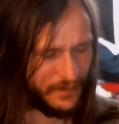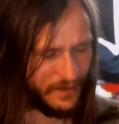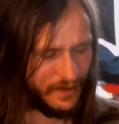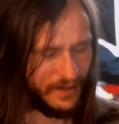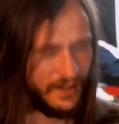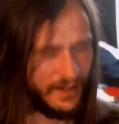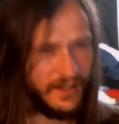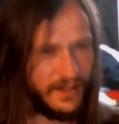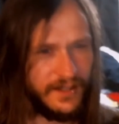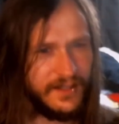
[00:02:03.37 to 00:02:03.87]

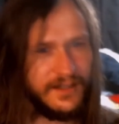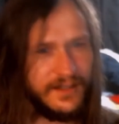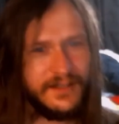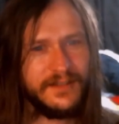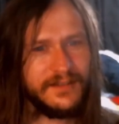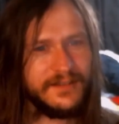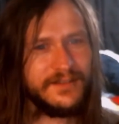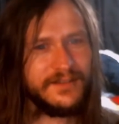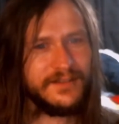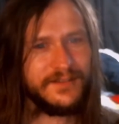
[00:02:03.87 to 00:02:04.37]
and
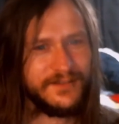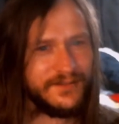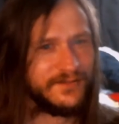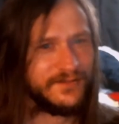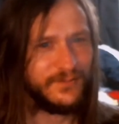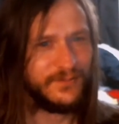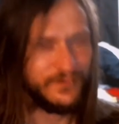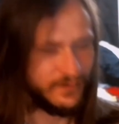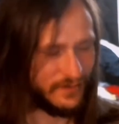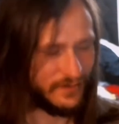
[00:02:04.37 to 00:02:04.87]
it
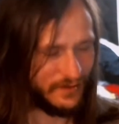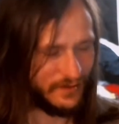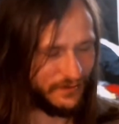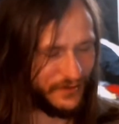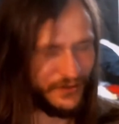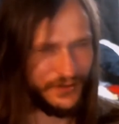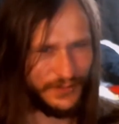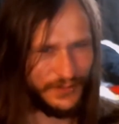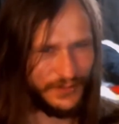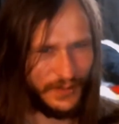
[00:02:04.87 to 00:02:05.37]

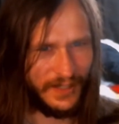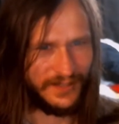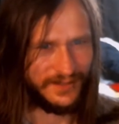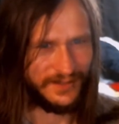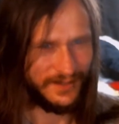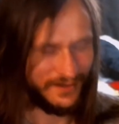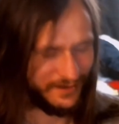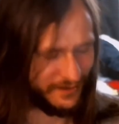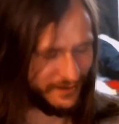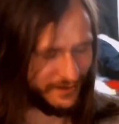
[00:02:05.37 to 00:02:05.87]
feels
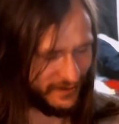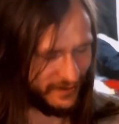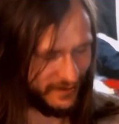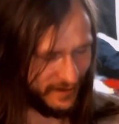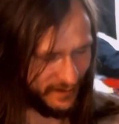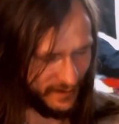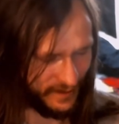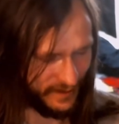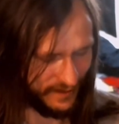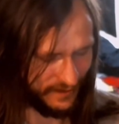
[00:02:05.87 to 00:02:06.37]
positive.
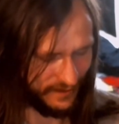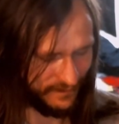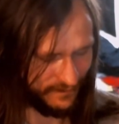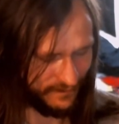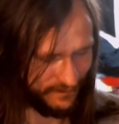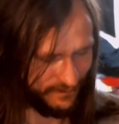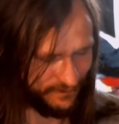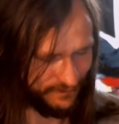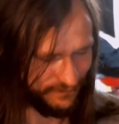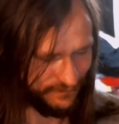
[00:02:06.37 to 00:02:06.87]
I mean,
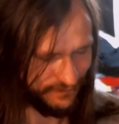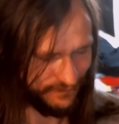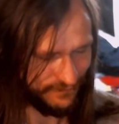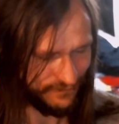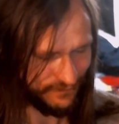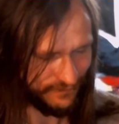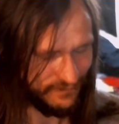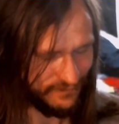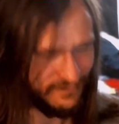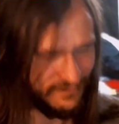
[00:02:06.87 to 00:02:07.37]

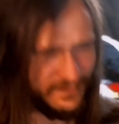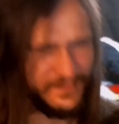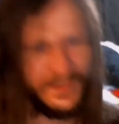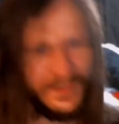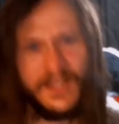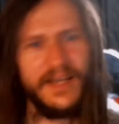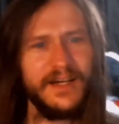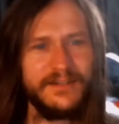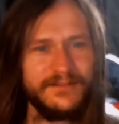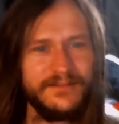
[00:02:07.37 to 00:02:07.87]

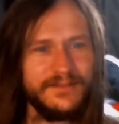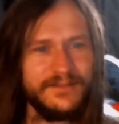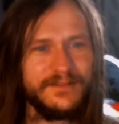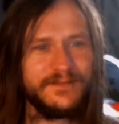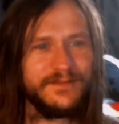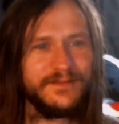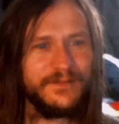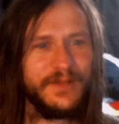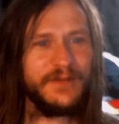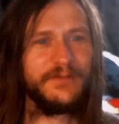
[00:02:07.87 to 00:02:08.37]

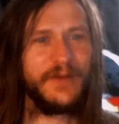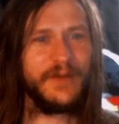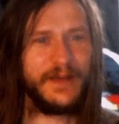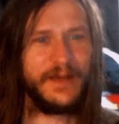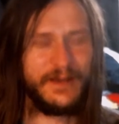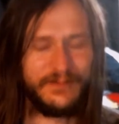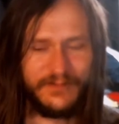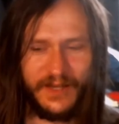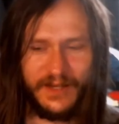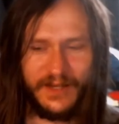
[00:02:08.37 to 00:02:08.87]
they may
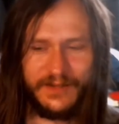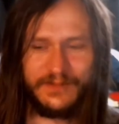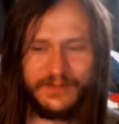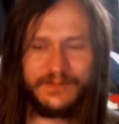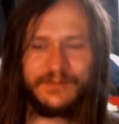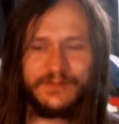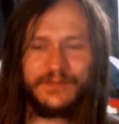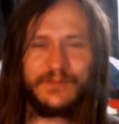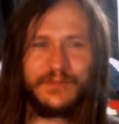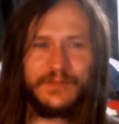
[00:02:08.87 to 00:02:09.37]
have not
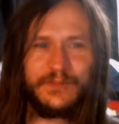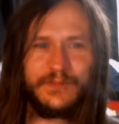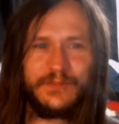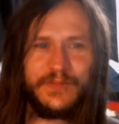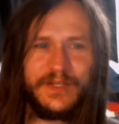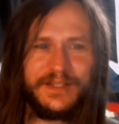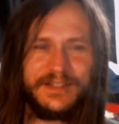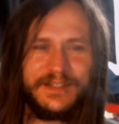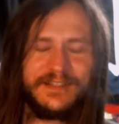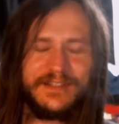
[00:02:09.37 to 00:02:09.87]

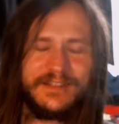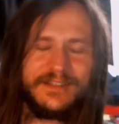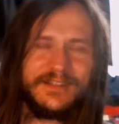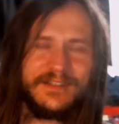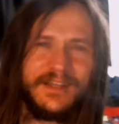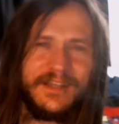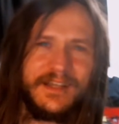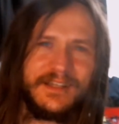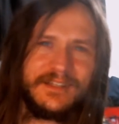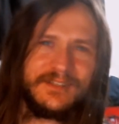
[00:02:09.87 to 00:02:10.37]
been
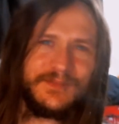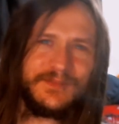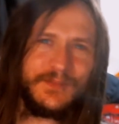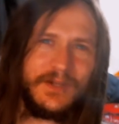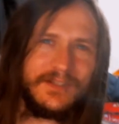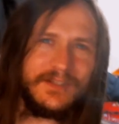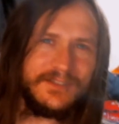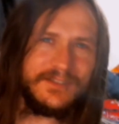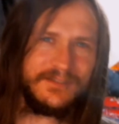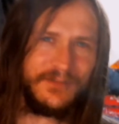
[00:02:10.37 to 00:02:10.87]
that
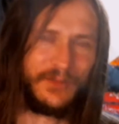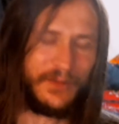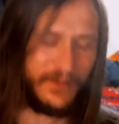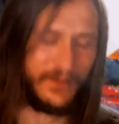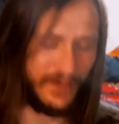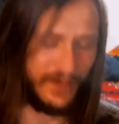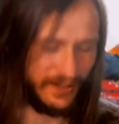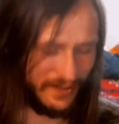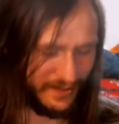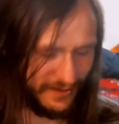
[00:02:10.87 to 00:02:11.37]
expressive
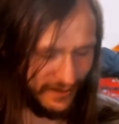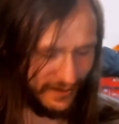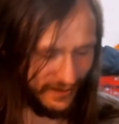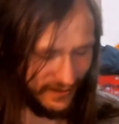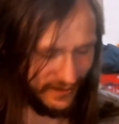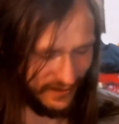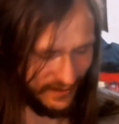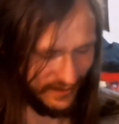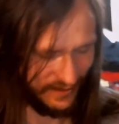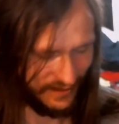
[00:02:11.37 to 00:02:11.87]
about it though.
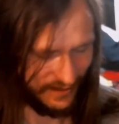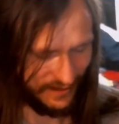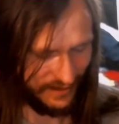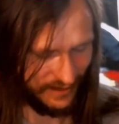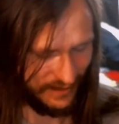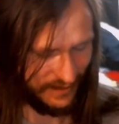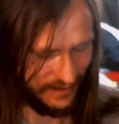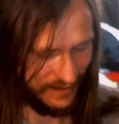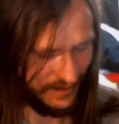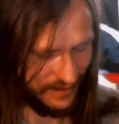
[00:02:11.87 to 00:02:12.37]

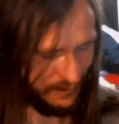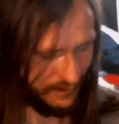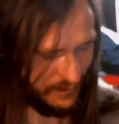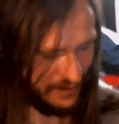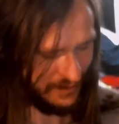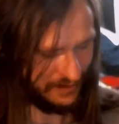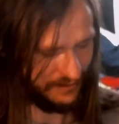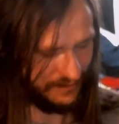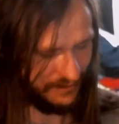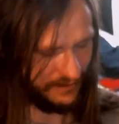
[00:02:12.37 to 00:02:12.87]
I'm
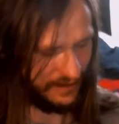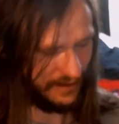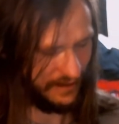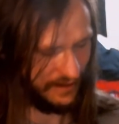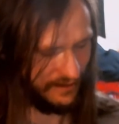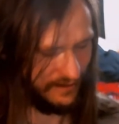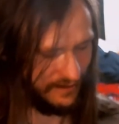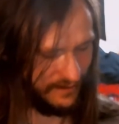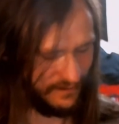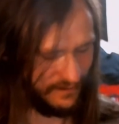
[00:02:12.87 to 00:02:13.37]
gonna leave that out.